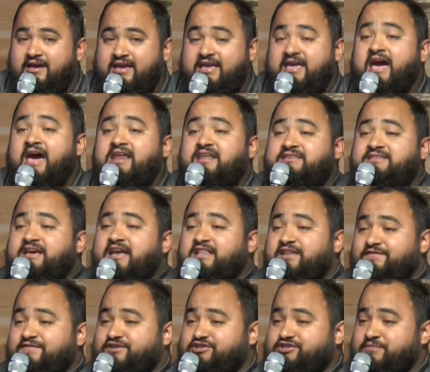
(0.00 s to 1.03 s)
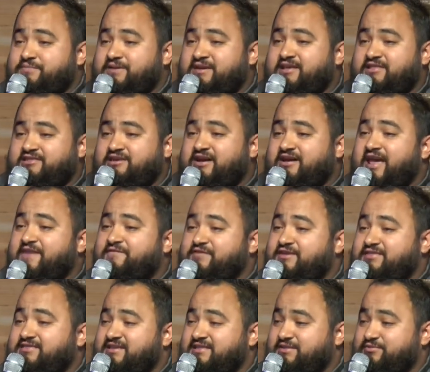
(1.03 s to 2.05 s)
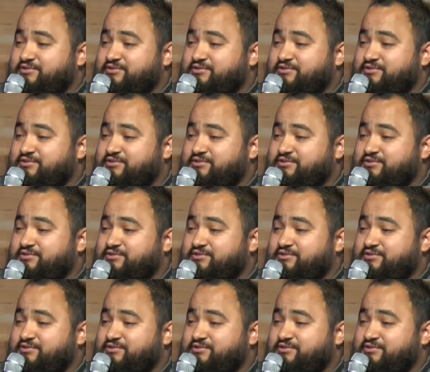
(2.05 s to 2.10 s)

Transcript: He had a television, but he thought everything